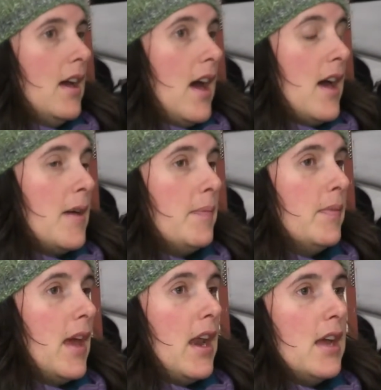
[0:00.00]

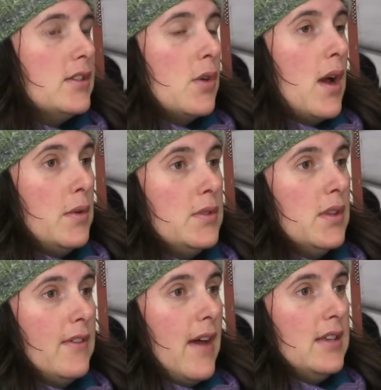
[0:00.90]
So I was
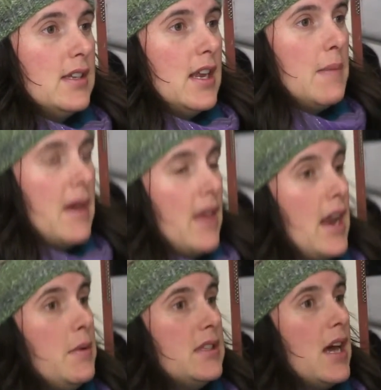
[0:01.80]
really fascinated by that.
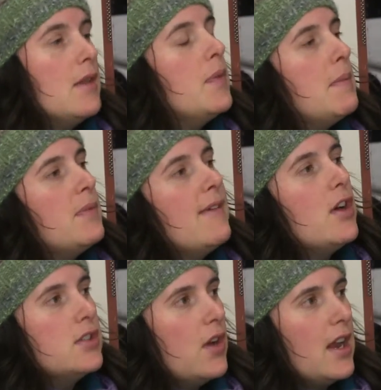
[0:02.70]
I was kind of, they've
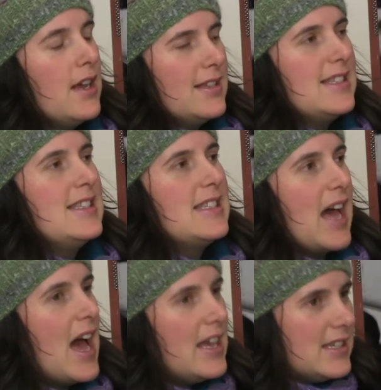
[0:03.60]
also got a
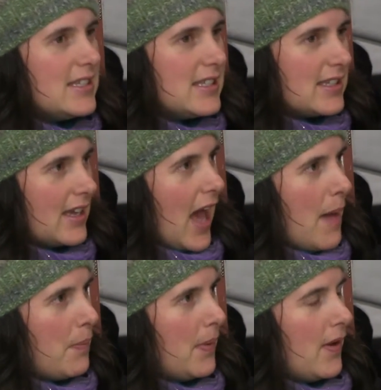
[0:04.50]
size
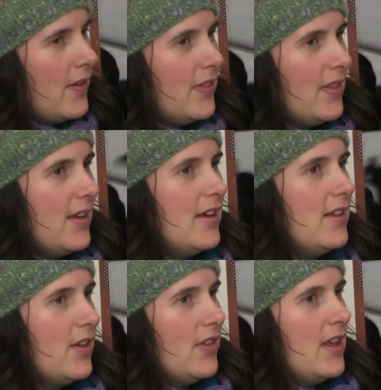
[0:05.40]
cap on the
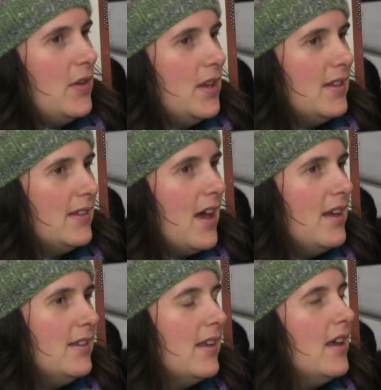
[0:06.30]
unit
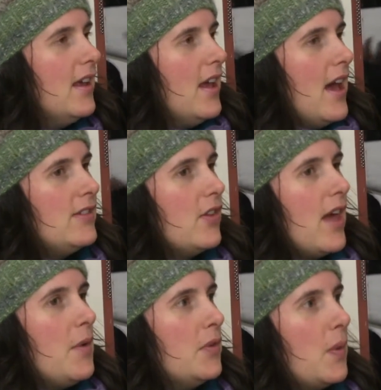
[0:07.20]
size, and so
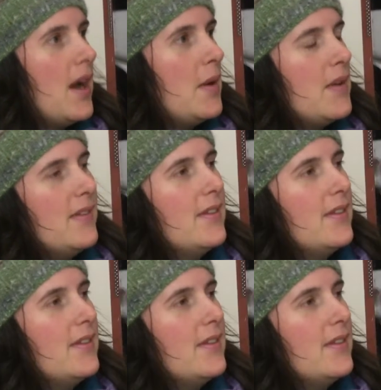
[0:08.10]
that was where I was.